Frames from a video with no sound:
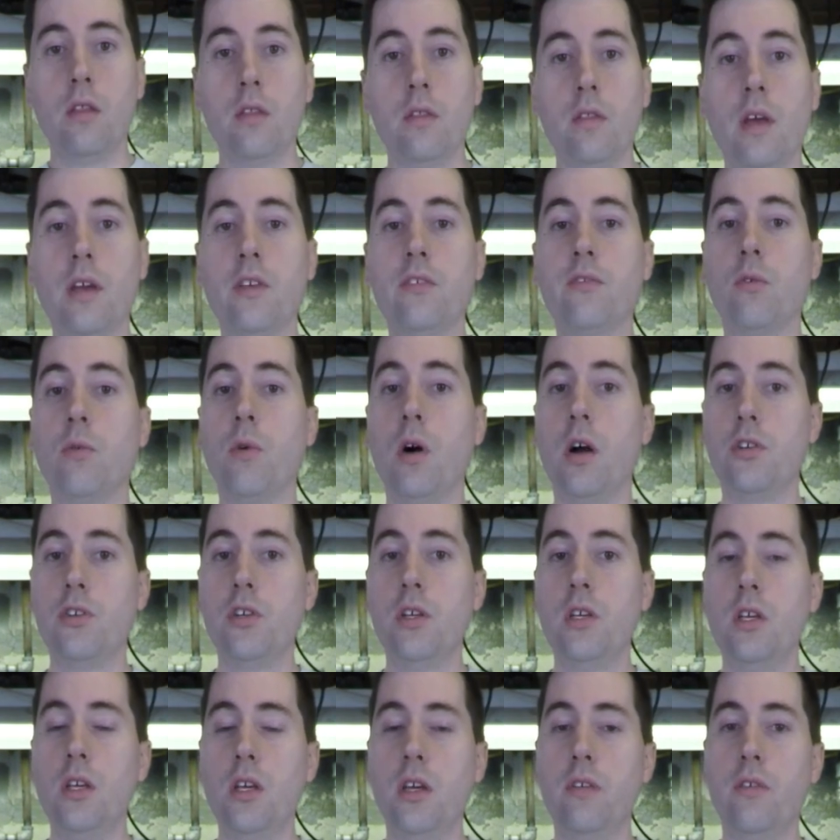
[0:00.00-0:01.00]
Thanks for
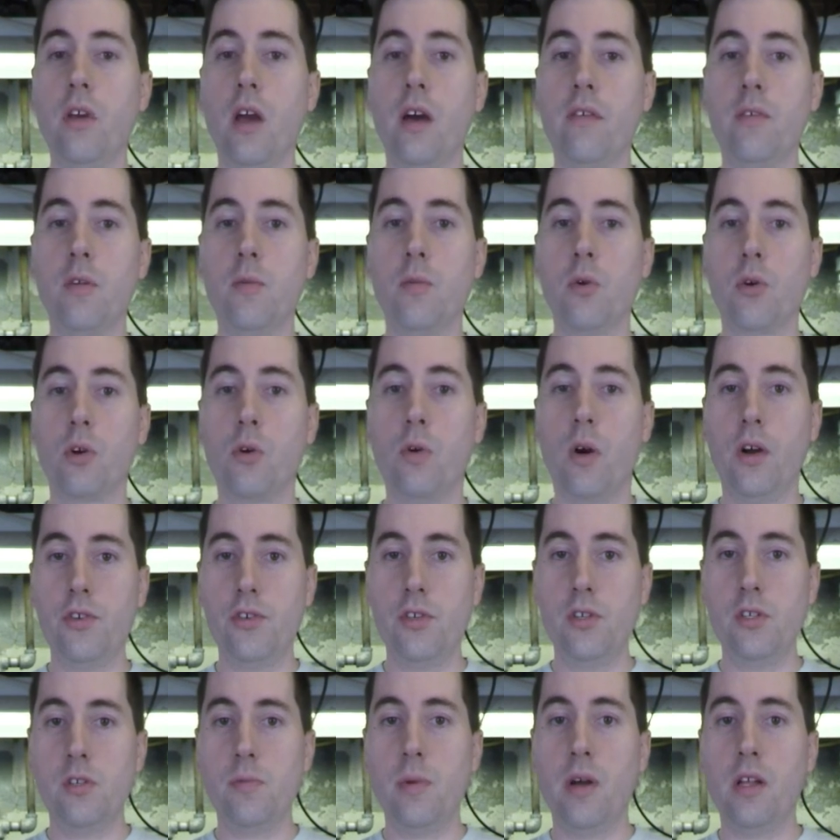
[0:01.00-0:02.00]
watching. If you have any more
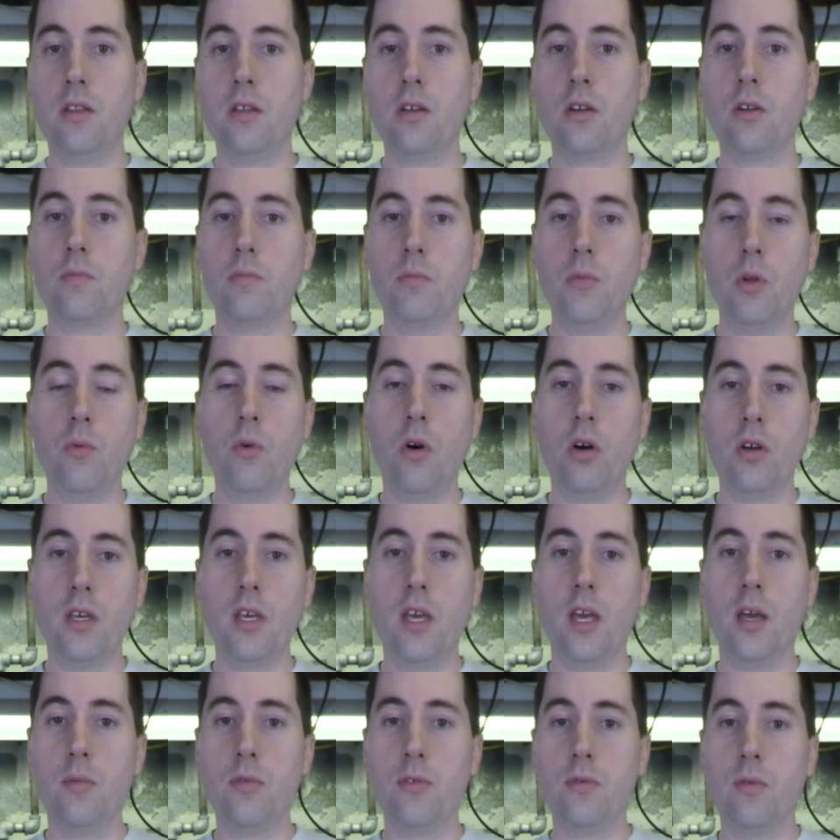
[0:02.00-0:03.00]
questions about the
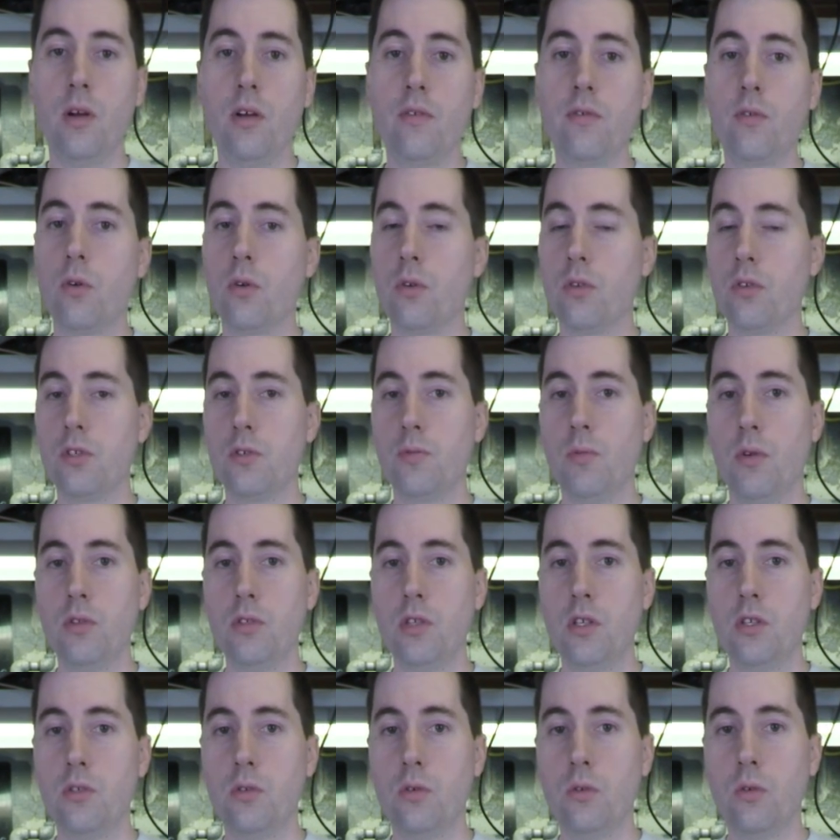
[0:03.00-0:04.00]
Milwaukee M12 Cordless
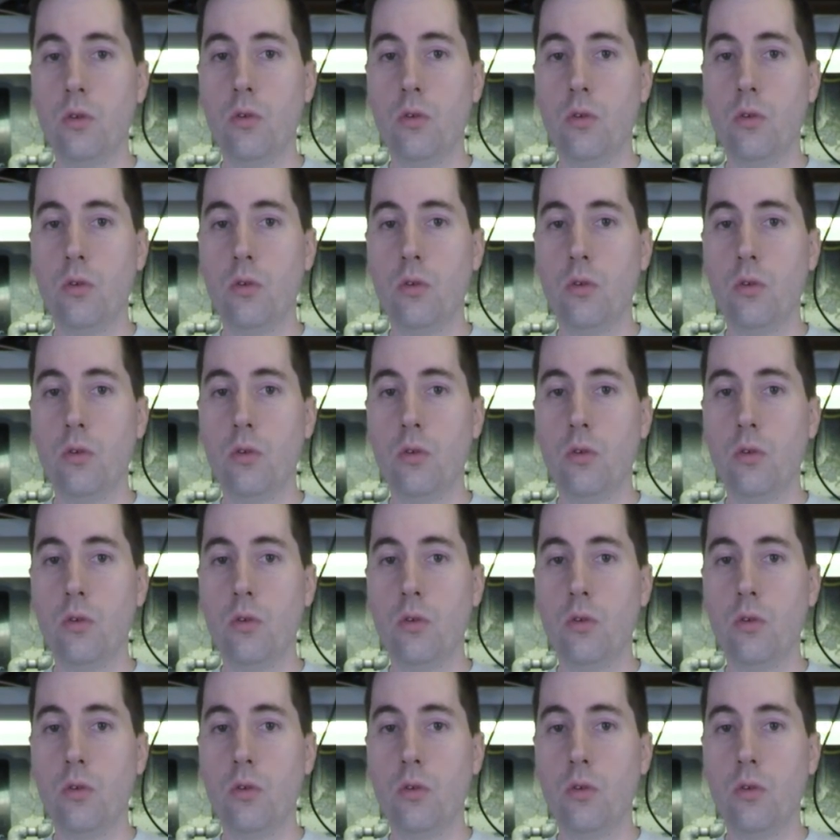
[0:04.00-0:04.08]
Multi-Tool,